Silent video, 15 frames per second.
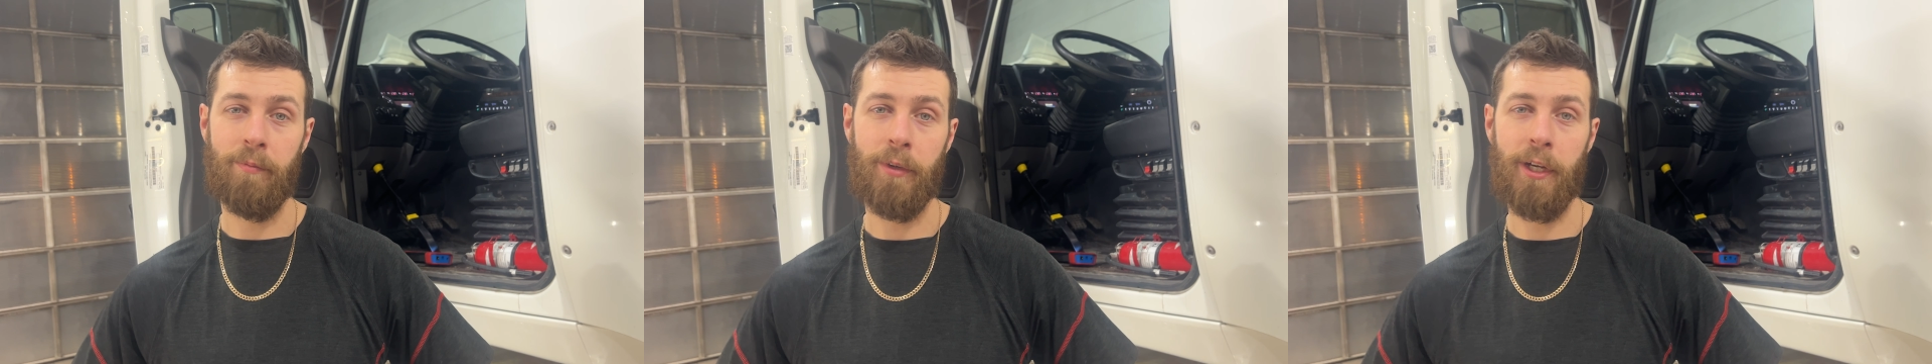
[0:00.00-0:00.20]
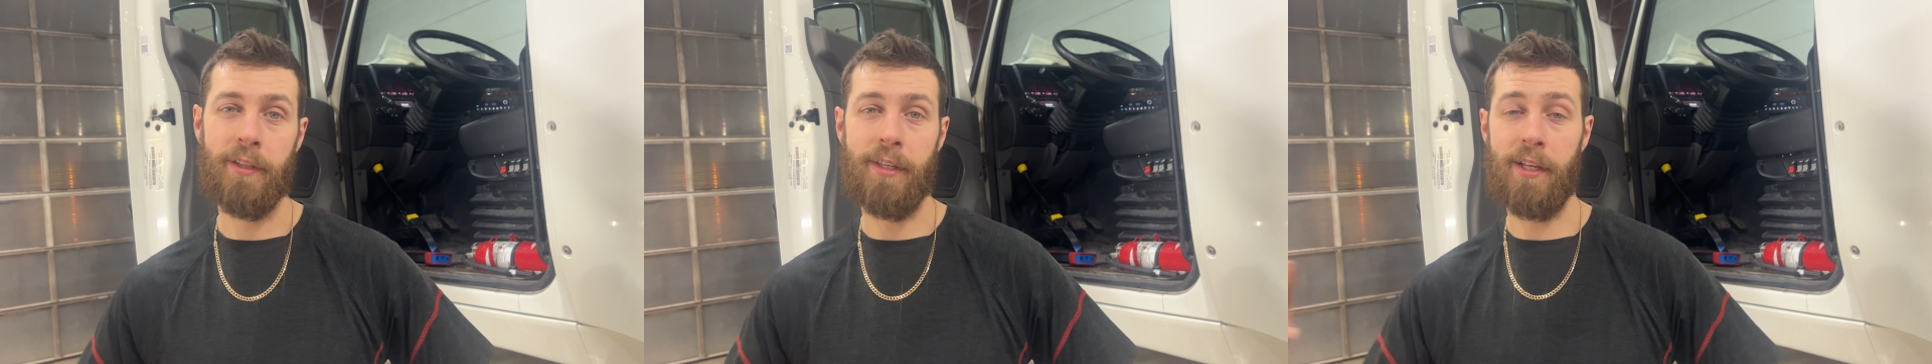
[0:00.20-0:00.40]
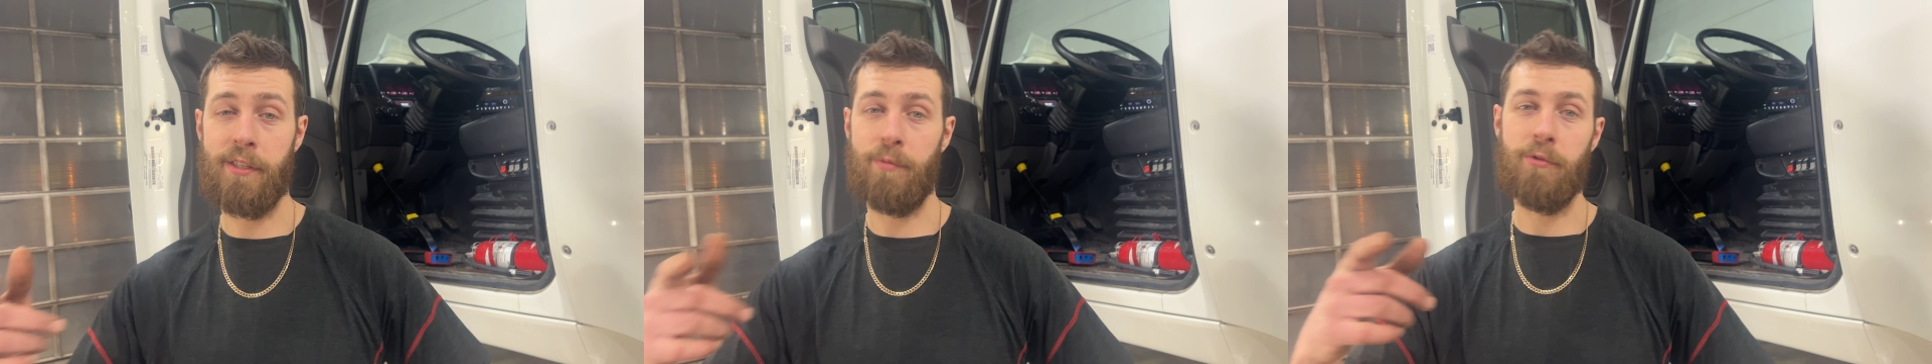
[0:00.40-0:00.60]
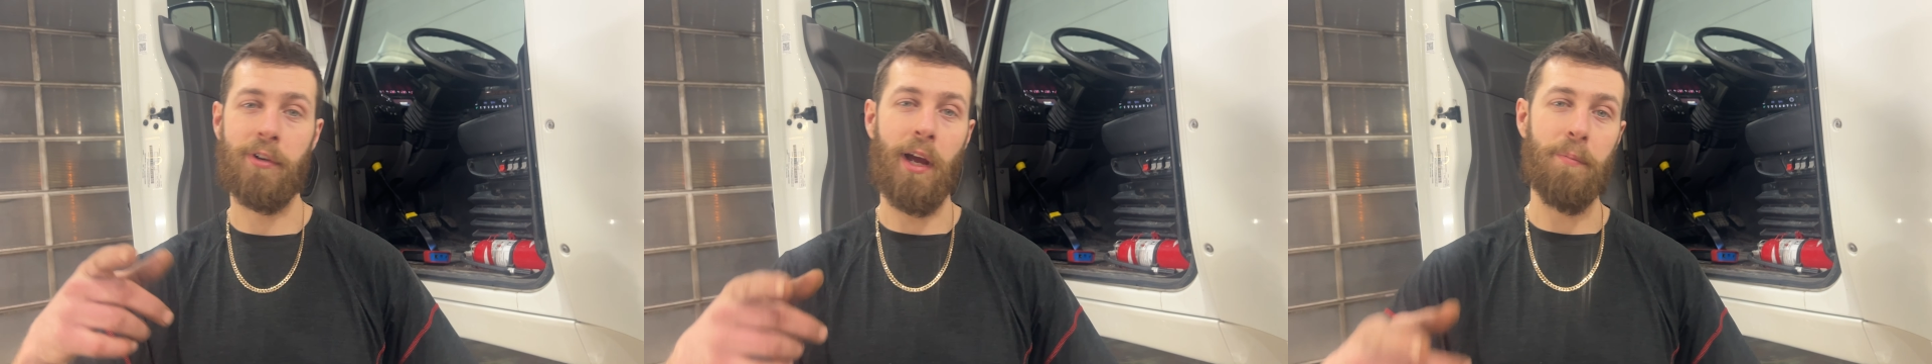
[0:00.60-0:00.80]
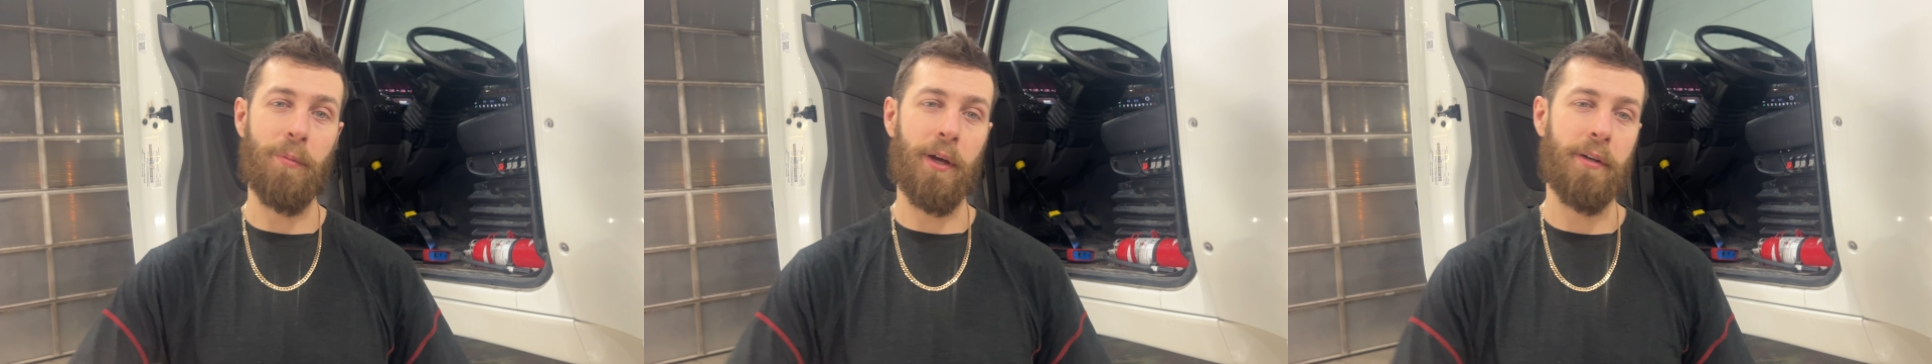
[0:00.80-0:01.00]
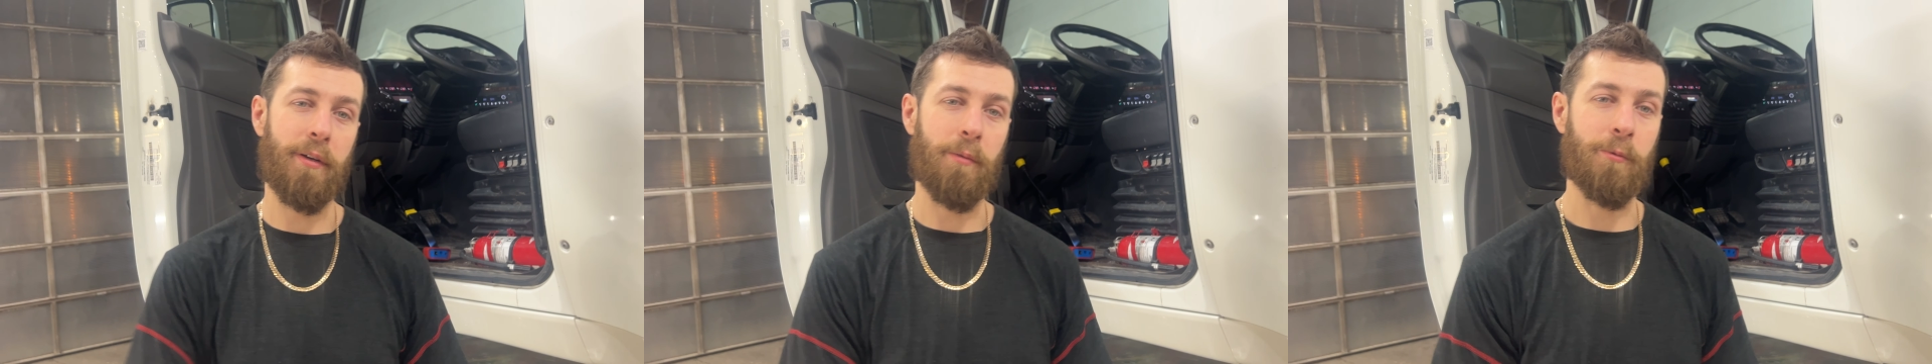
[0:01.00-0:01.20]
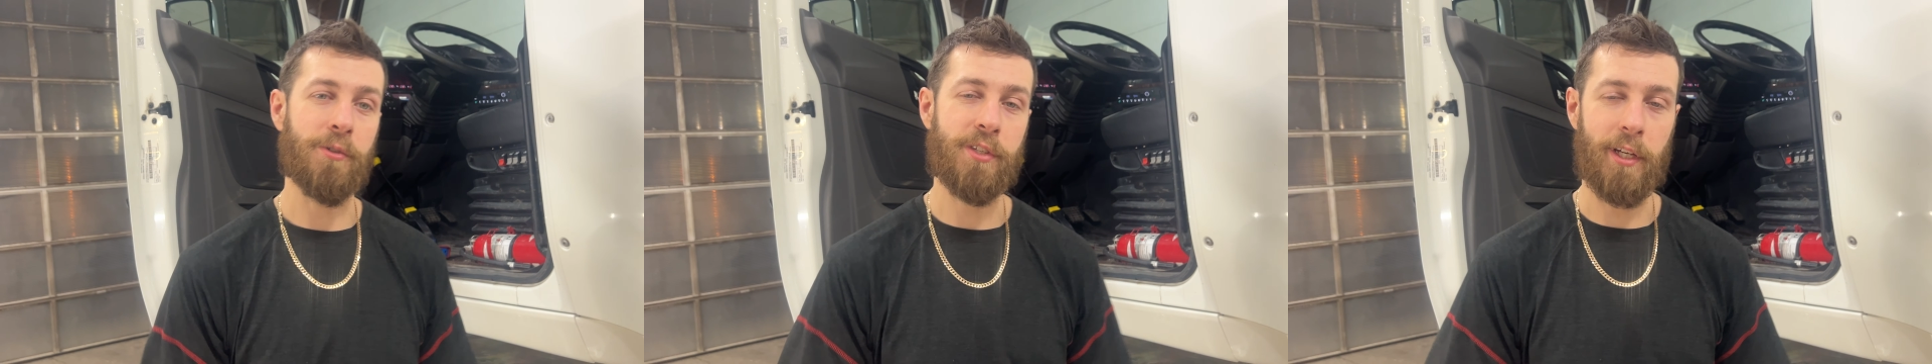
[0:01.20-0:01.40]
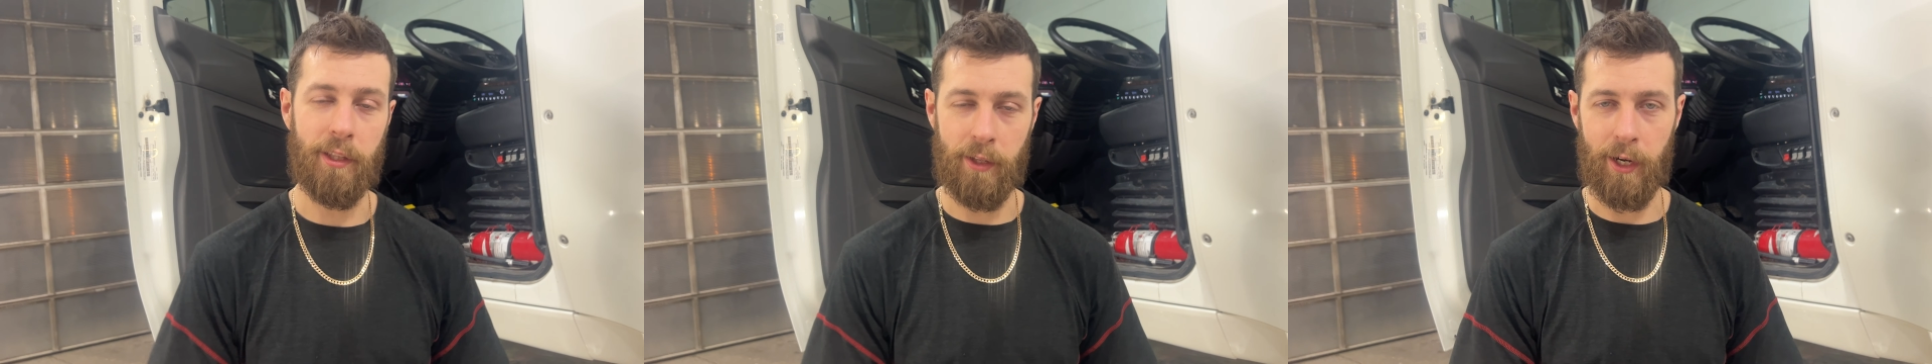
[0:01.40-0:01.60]
Hit that subscribe button and we'll
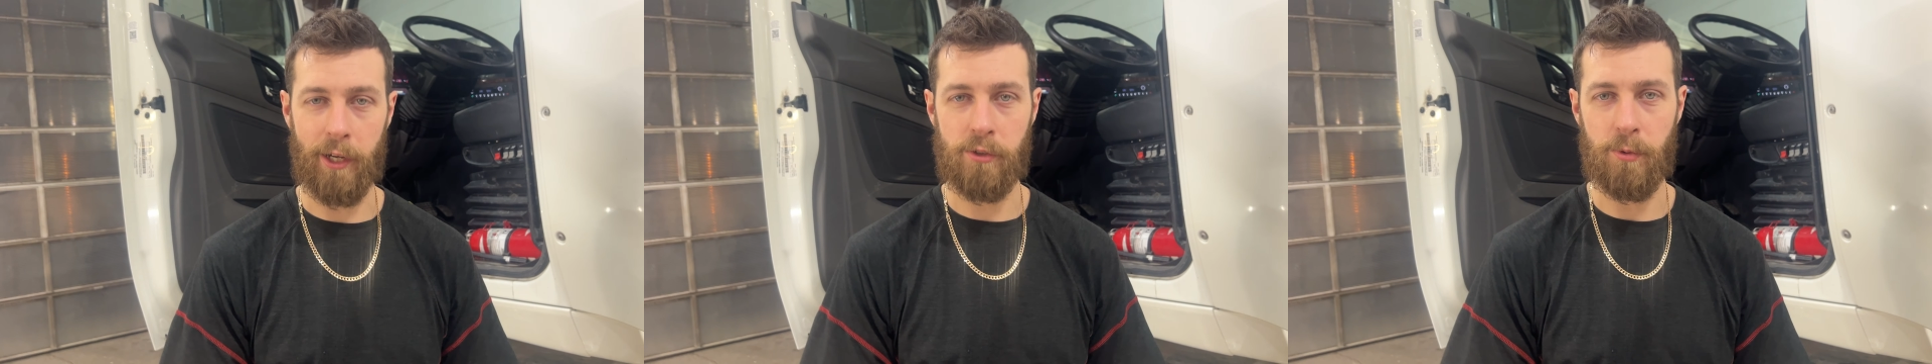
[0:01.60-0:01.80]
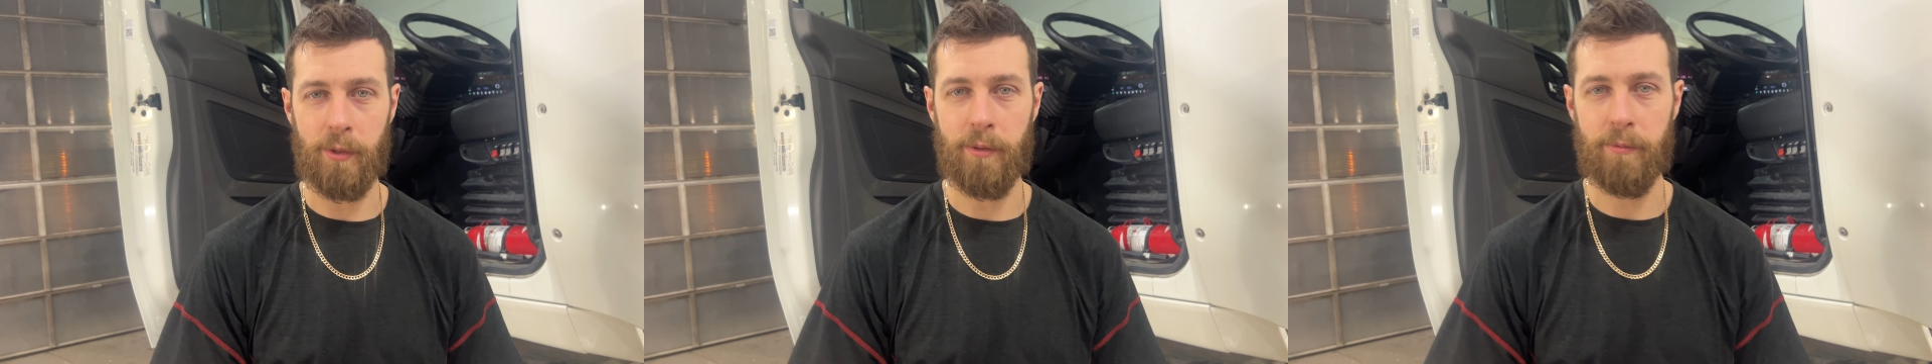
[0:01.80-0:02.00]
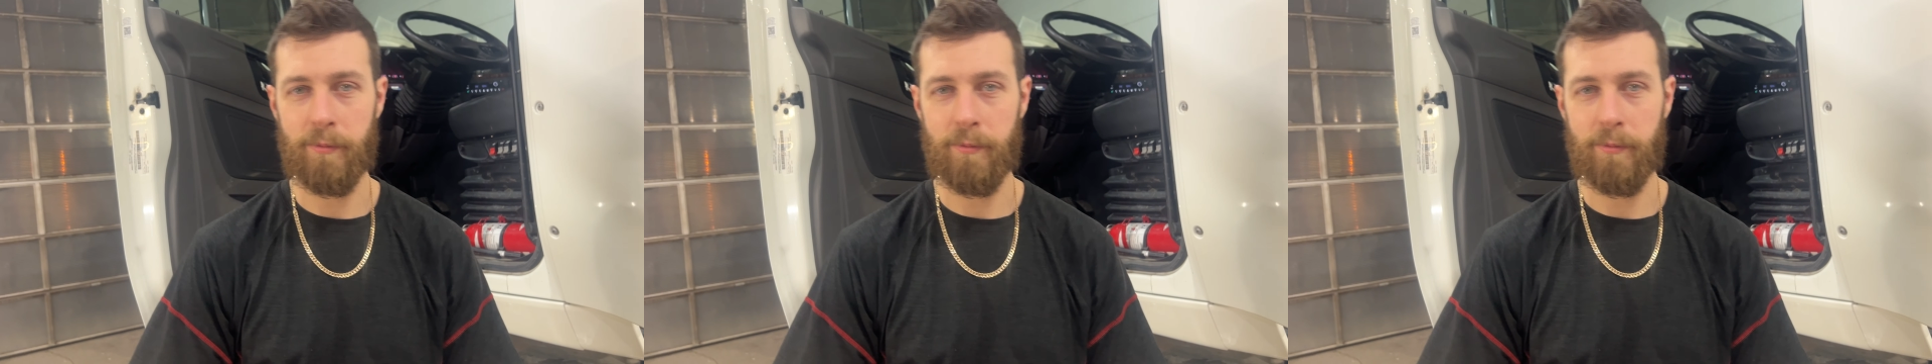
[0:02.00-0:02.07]
see you in the next one.